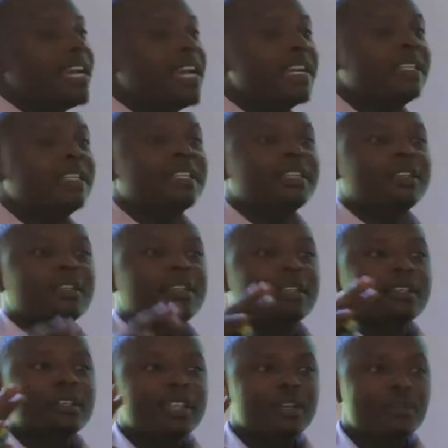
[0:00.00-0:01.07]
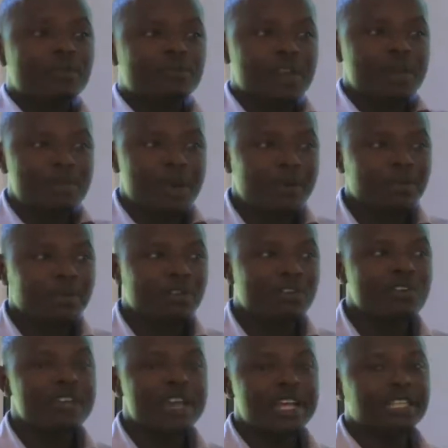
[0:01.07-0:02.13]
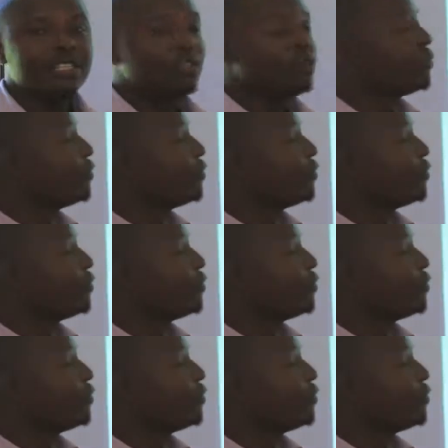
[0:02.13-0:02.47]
then the vapor will condense to